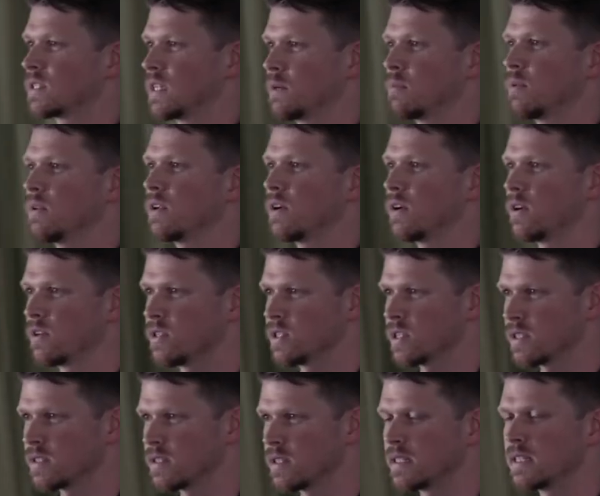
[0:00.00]
example, the
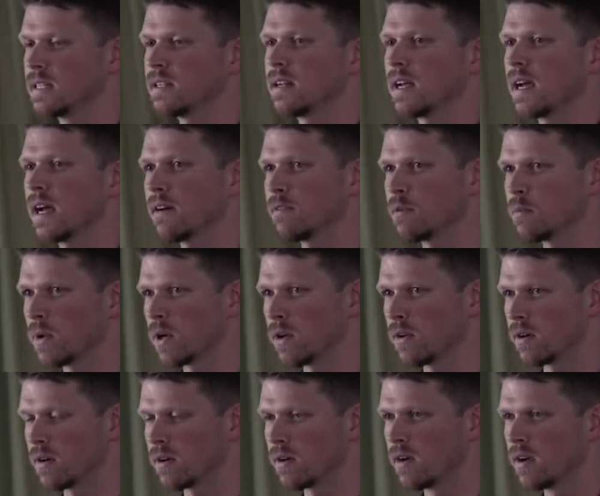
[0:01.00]
Ergys that didn't have a
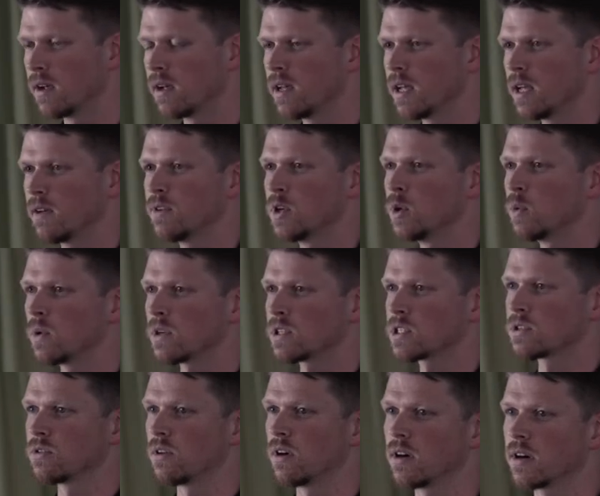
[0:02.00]
motor, if you
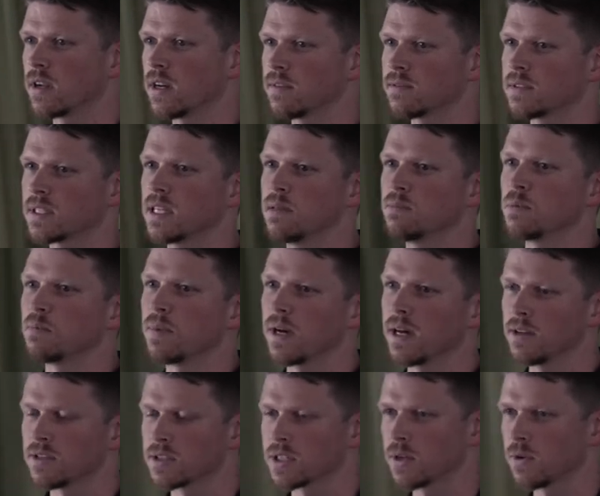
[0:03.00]
weren't strong enough to keep the
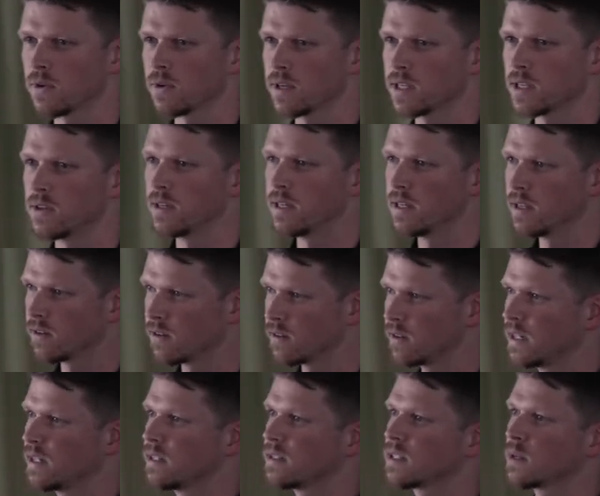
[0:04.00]
pedals going, you either
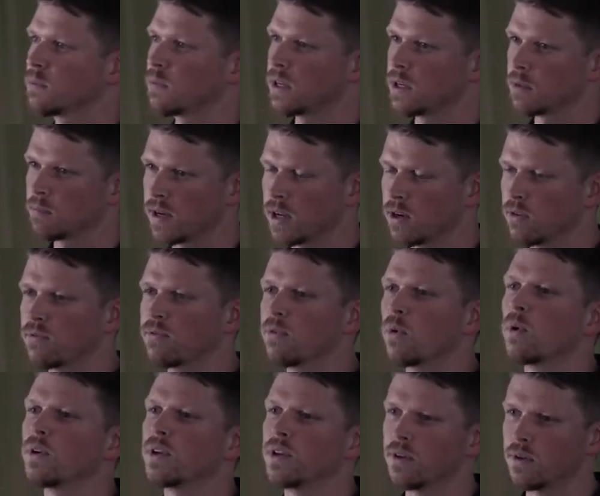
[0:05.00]
needed somebody to pedal
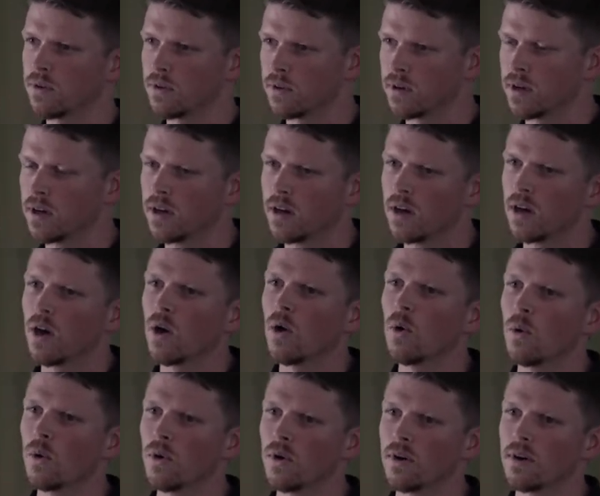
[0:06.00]
for you,
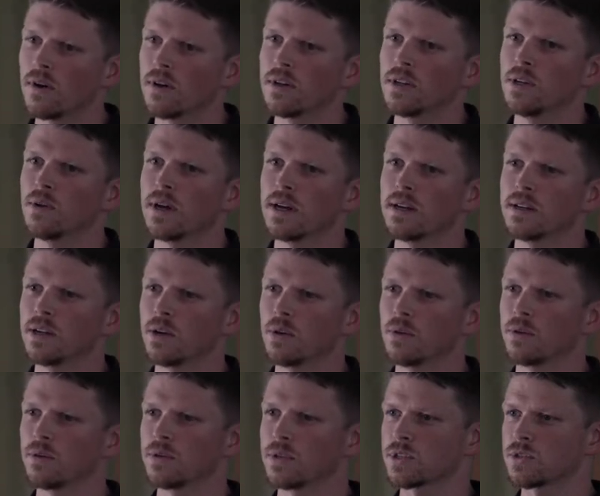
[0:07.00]
or you had to
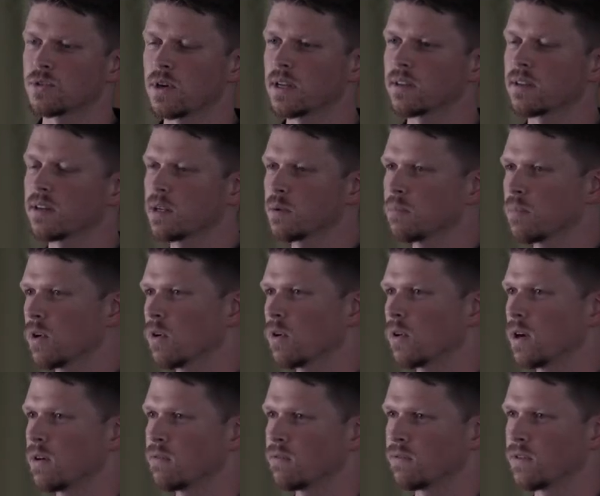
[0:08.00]
go through a strengthening
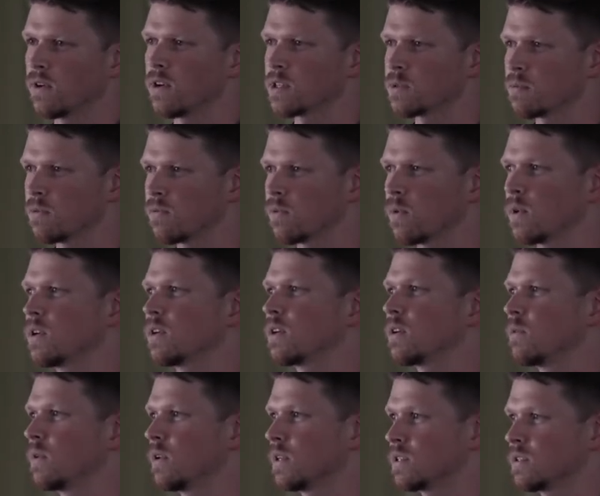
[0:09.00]
program first before you
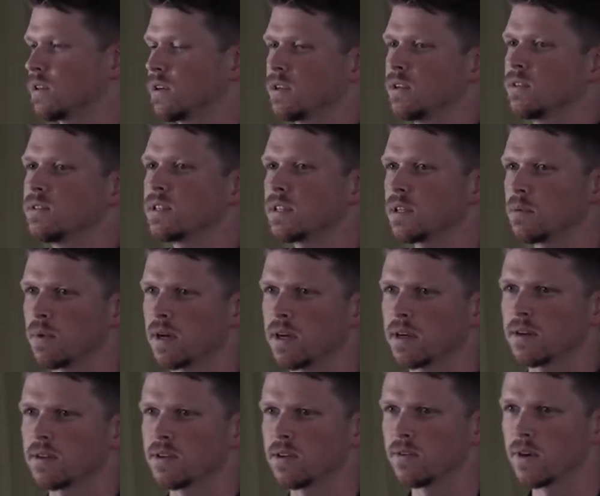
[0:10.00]
could really start using the
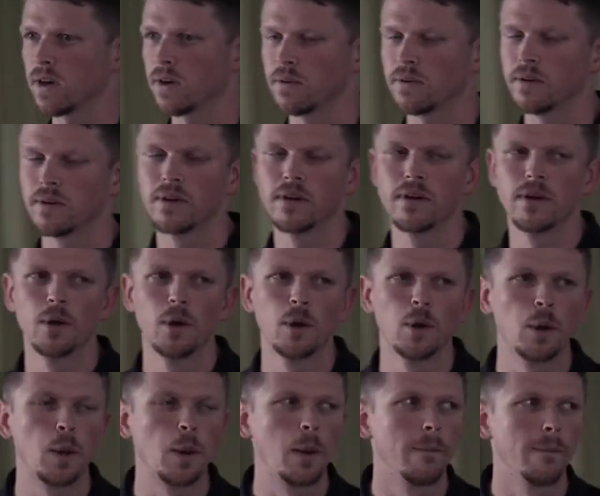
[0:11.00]
bike on your
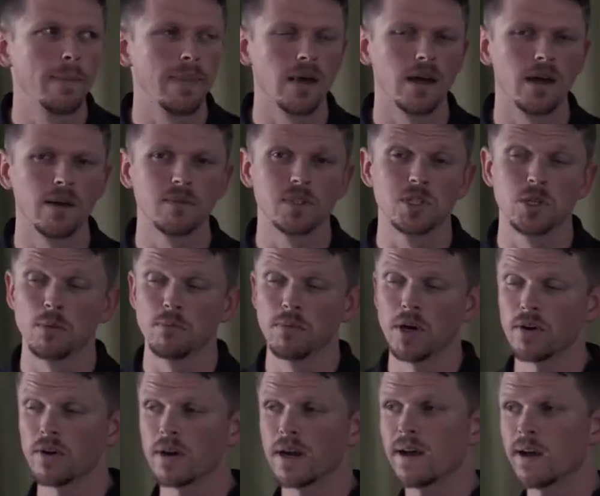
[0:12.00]
own. So a
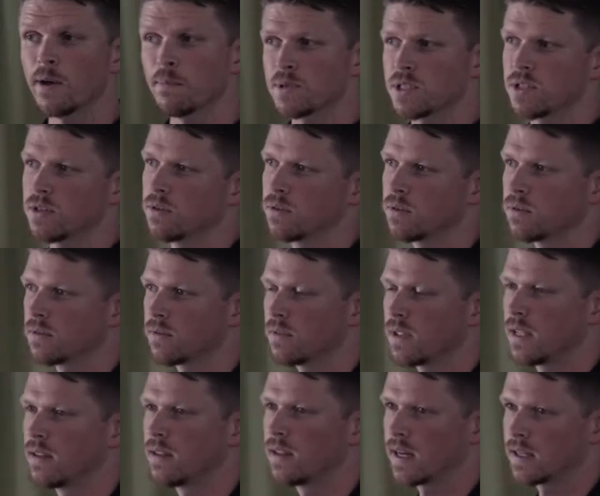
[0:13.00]
motor helps you
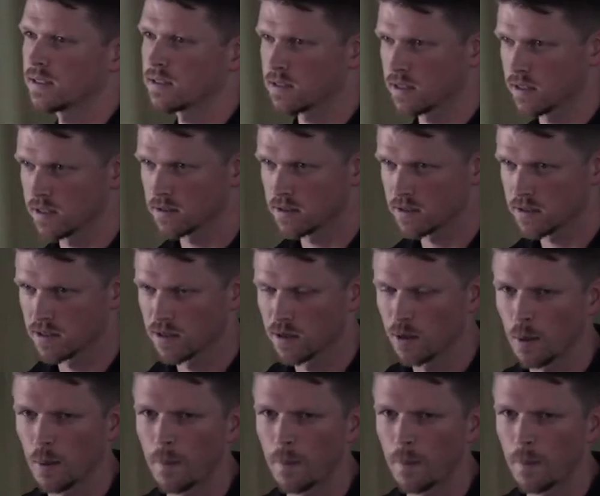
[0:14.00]
in that sense,